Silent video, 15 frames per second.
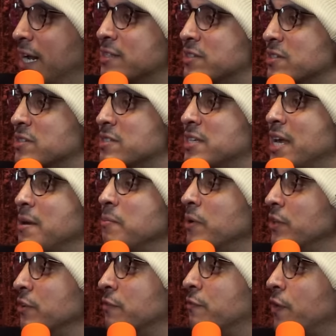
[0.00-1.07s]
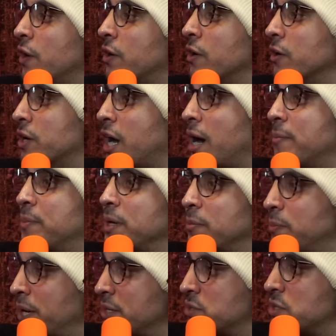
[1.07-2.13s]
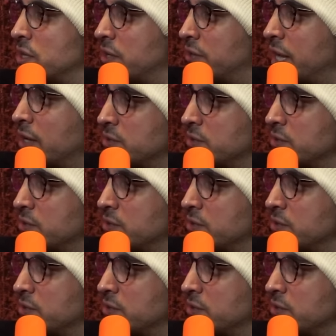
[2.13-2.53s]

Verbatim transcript: It's the same motherfucker copy and pasted a